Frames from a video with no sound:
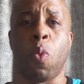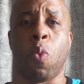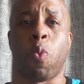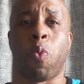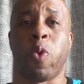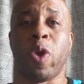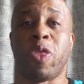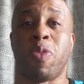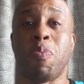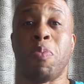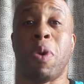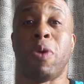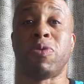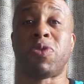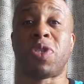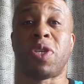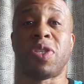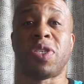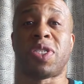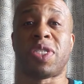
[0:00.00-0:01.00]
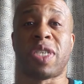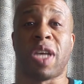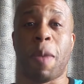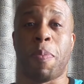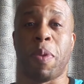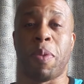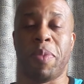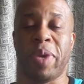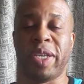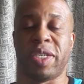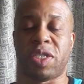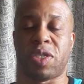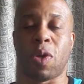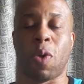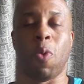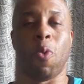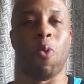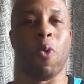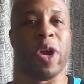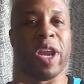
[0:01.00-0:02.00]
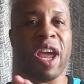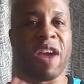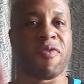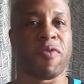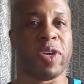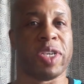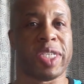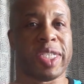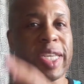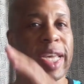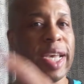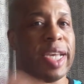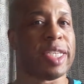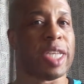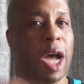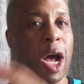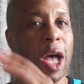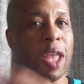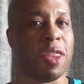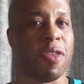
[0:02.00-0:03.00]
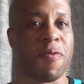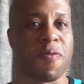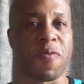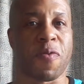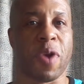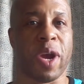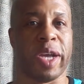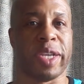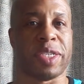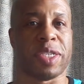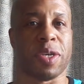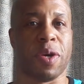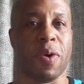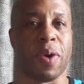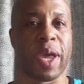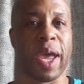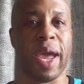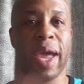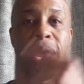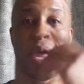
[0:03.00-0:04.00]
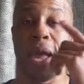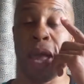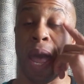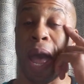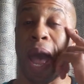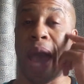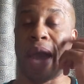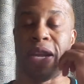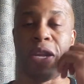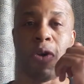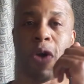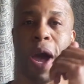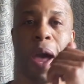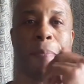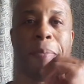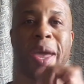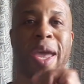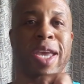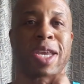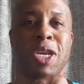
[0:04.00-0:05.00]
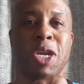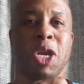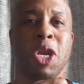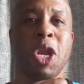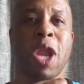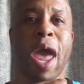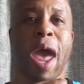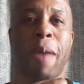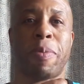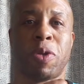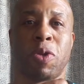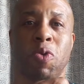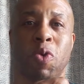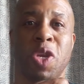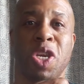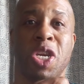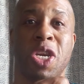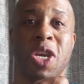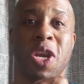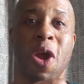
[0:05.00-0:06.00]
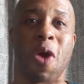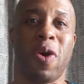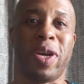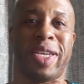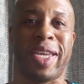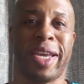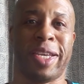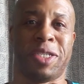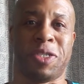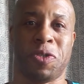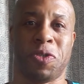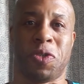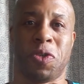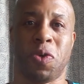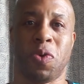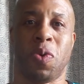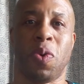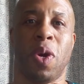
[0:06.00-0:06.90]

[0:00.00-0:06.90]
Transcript: with most of the supplements, whatever it says on the front, I pay absolutely no attention to.